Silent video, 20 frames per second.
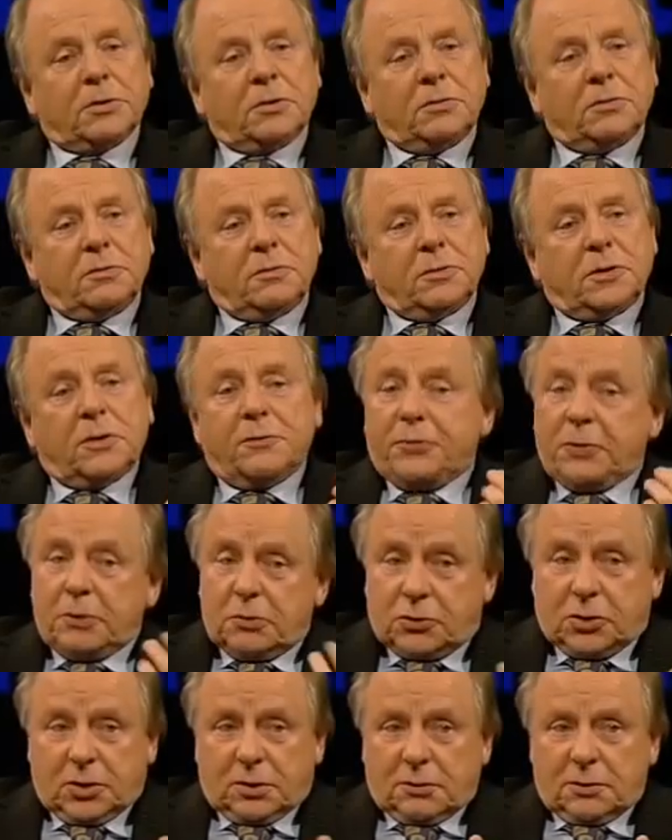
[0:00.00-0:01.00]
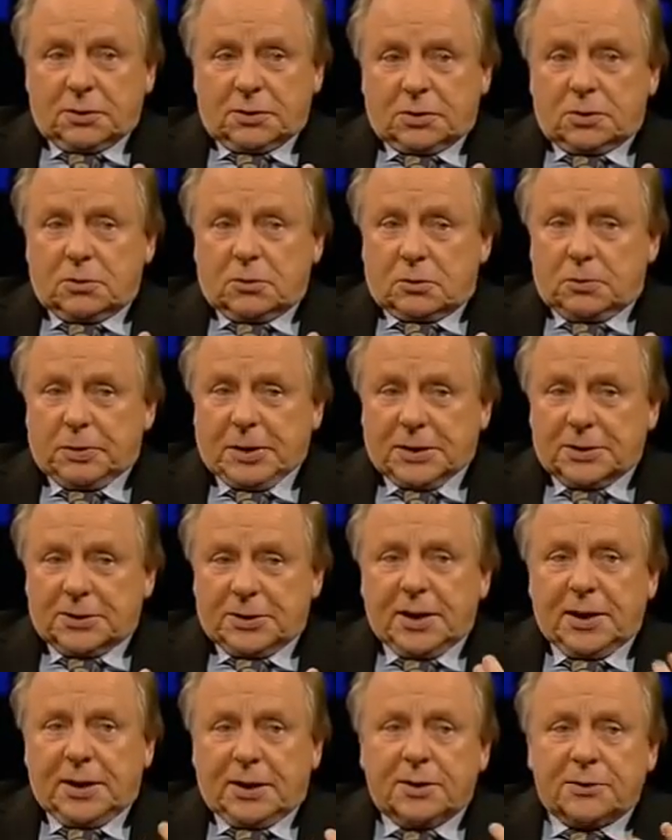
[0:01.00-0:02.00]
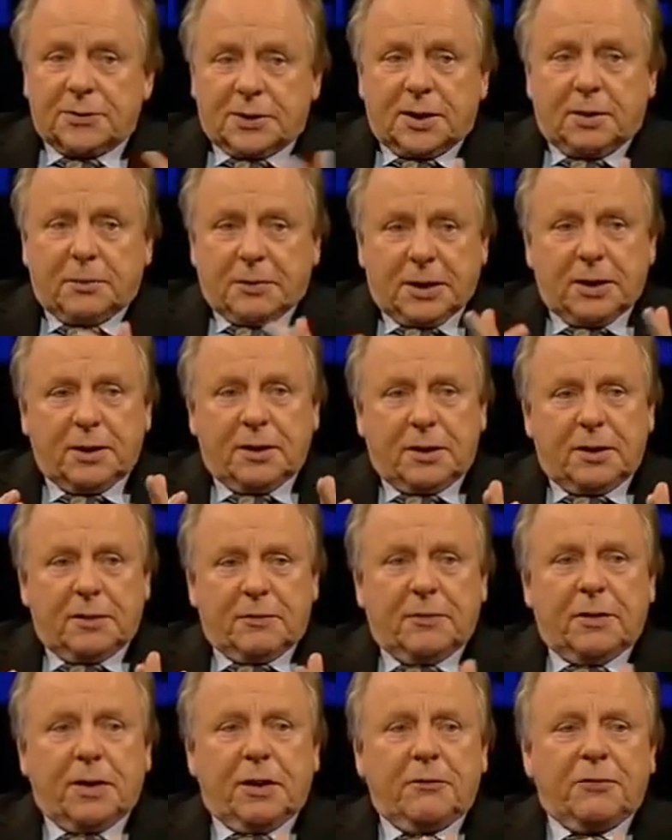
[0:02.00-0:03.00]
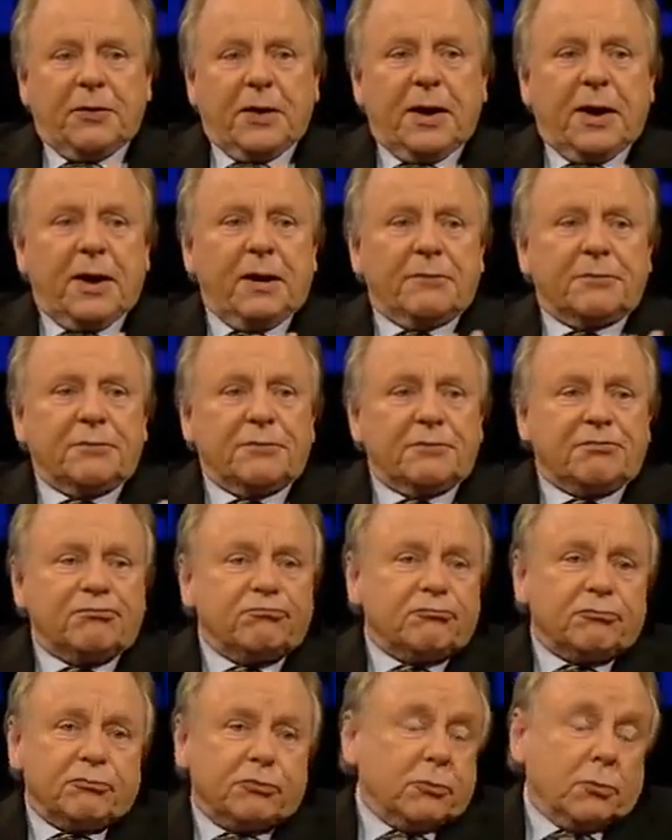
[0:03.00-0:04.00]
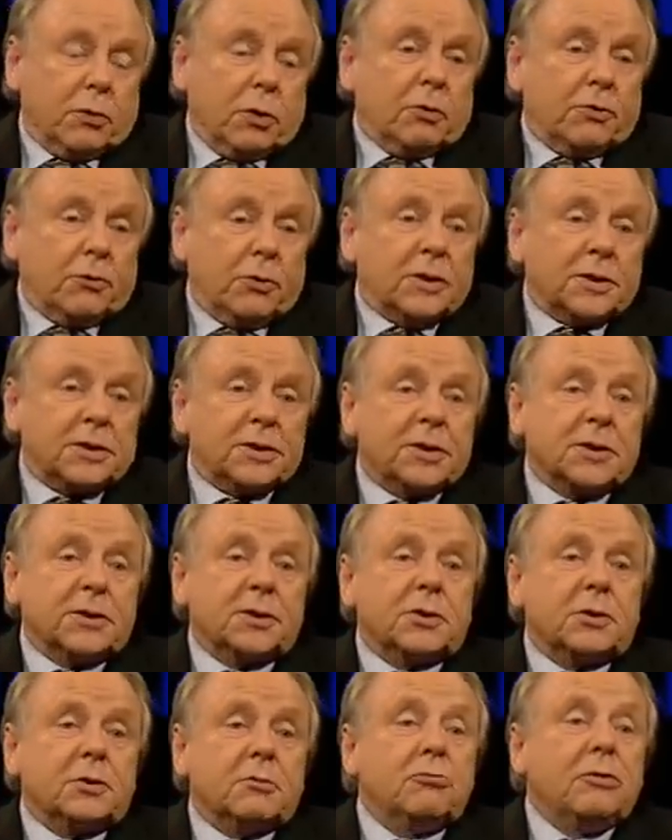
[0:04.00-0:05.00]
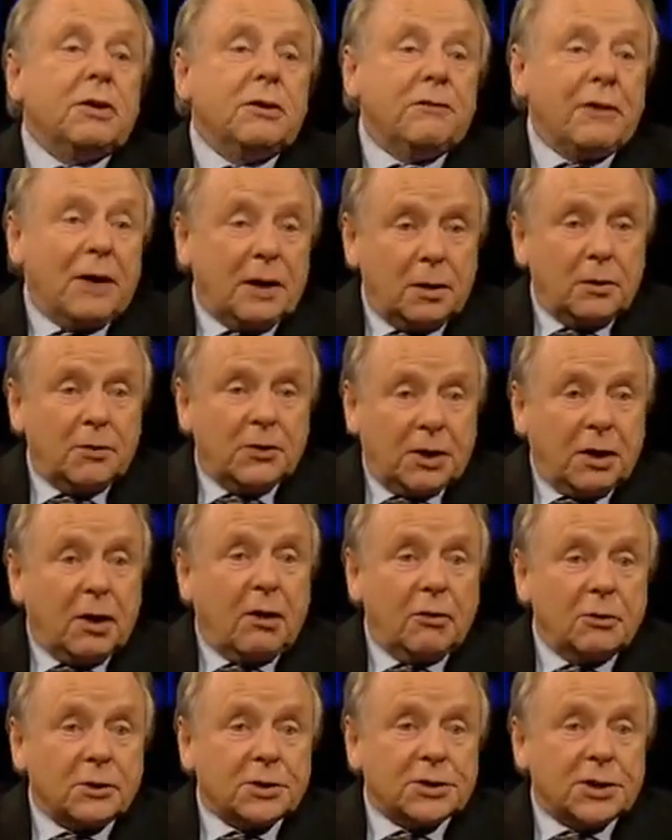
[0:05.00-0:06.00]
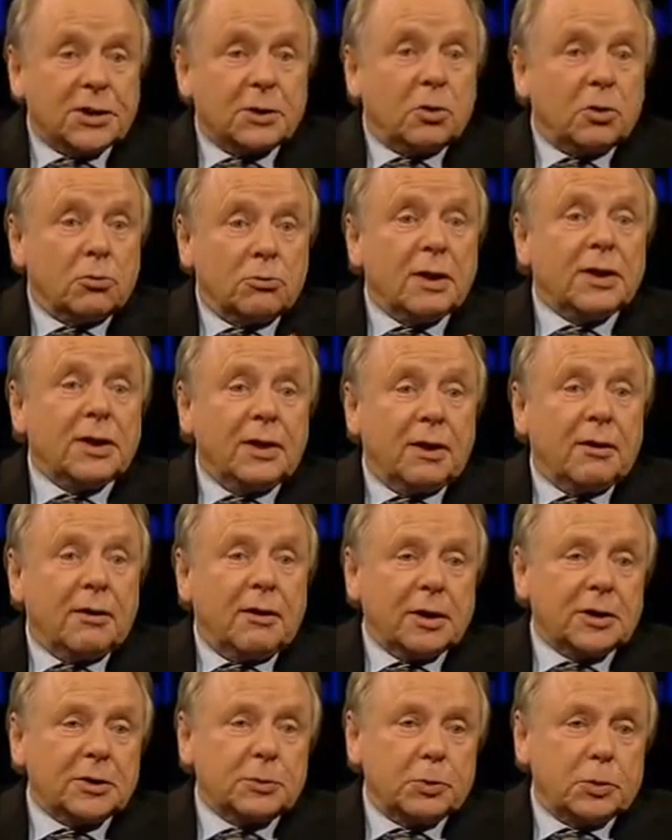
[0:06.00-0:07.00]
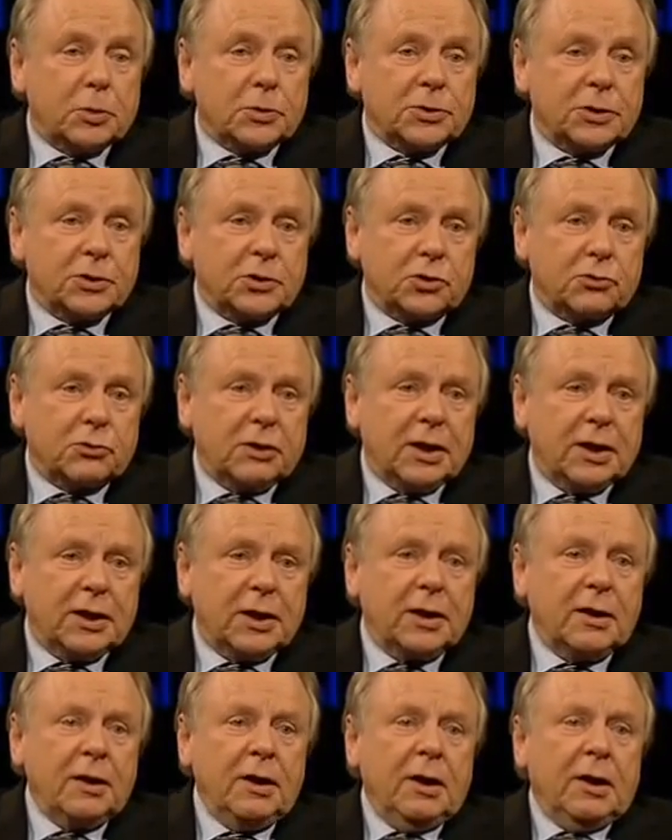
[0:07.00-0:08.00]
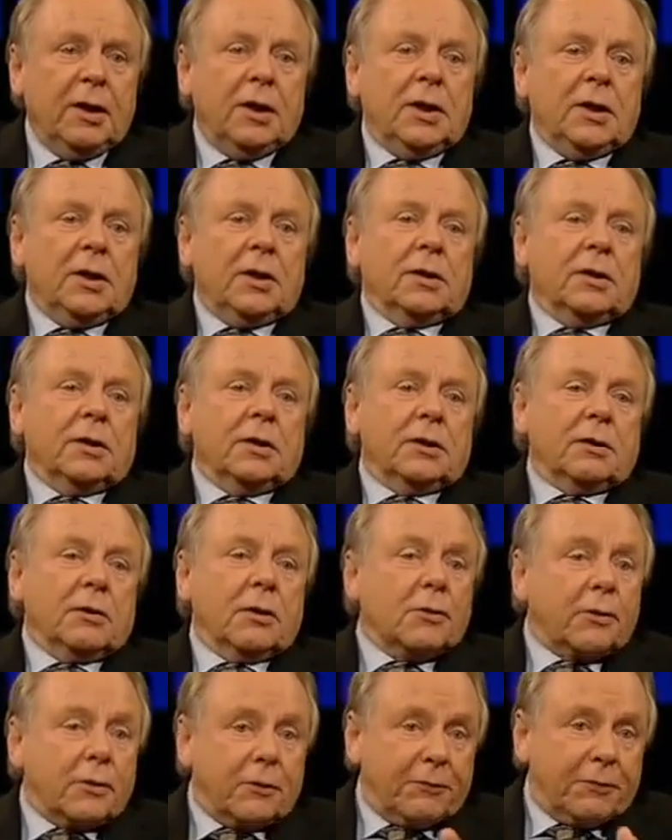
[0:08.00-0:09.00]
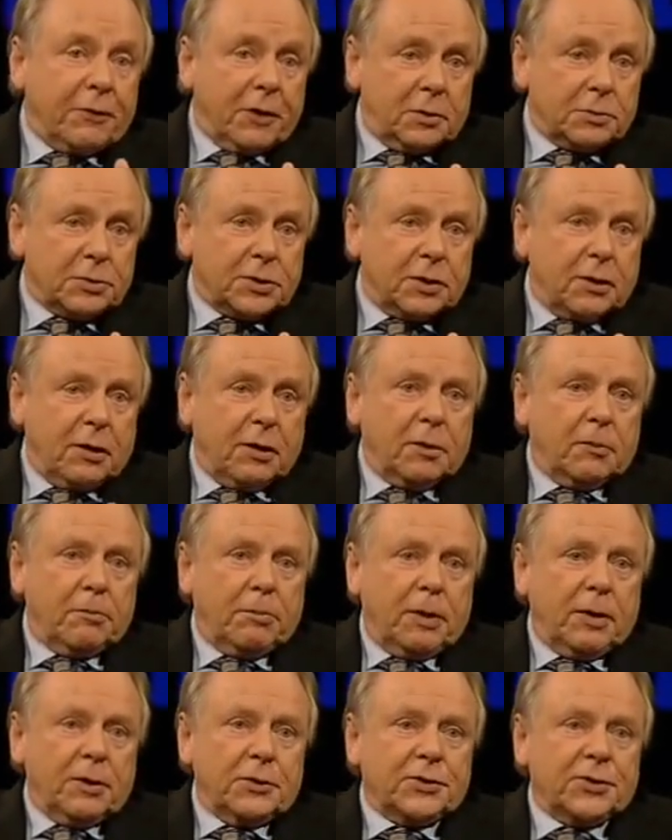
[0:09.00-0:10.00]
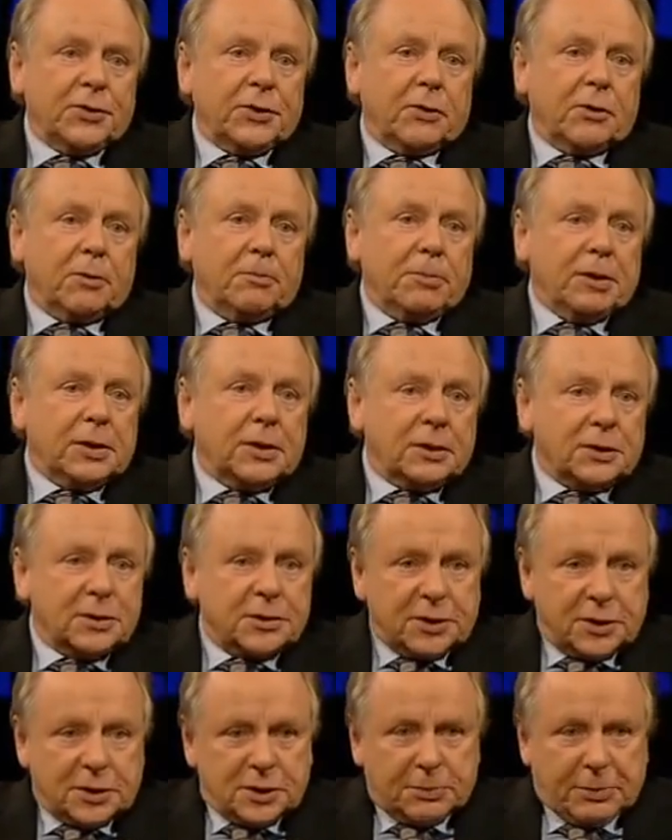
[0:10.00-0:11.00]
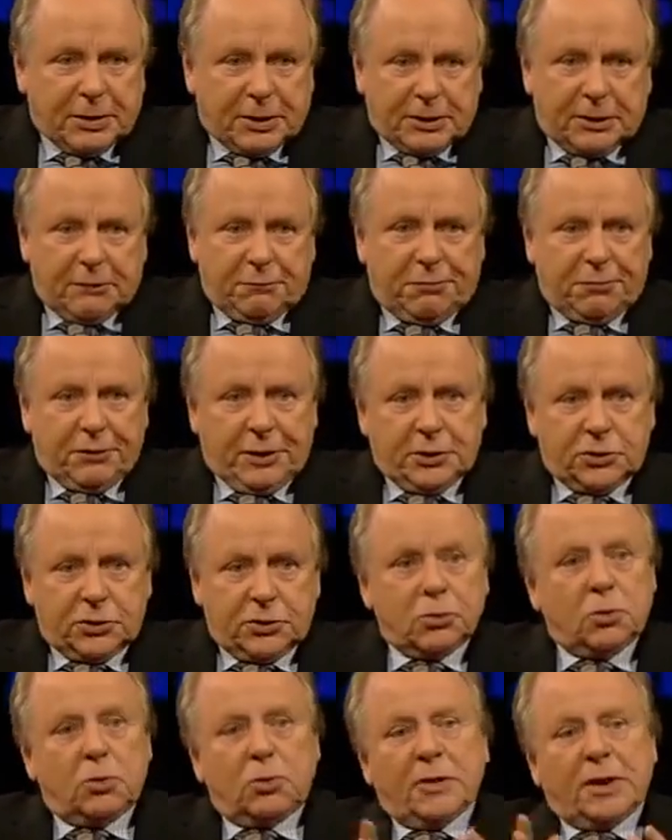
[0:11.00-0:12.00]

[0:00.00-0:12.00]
But the future isn't all plain sailing, is it? I mean, if they have, well, for instance, to revalue the currency. Already their exports are shrinking. A lot of the firms are going bust. There are big concerns about inflation.